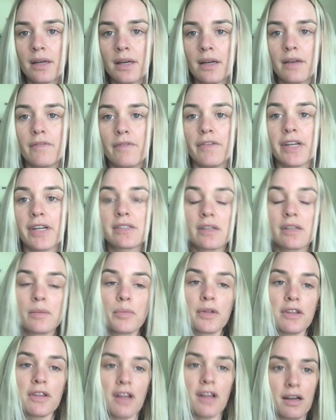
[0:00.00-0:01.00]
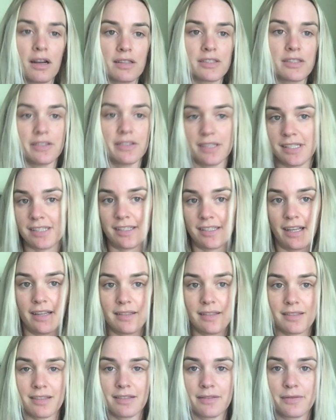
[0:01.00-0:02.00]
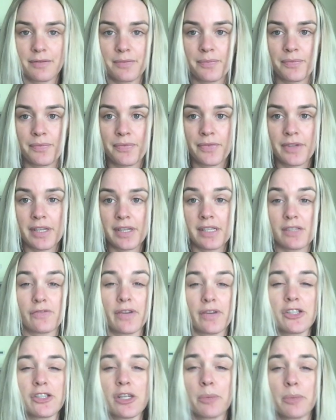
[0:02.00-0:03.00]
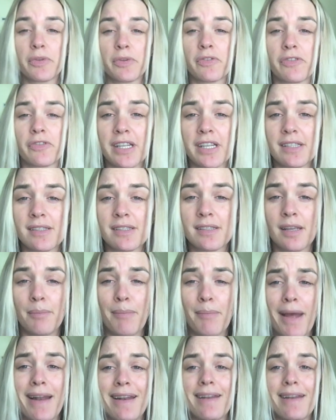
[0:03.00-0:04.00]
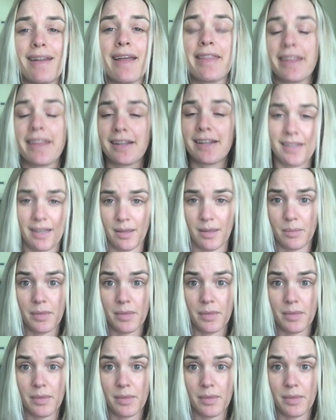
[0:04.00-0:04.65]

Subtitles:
Victor belonged to the state. His friendship with Fritz meant nothing to him,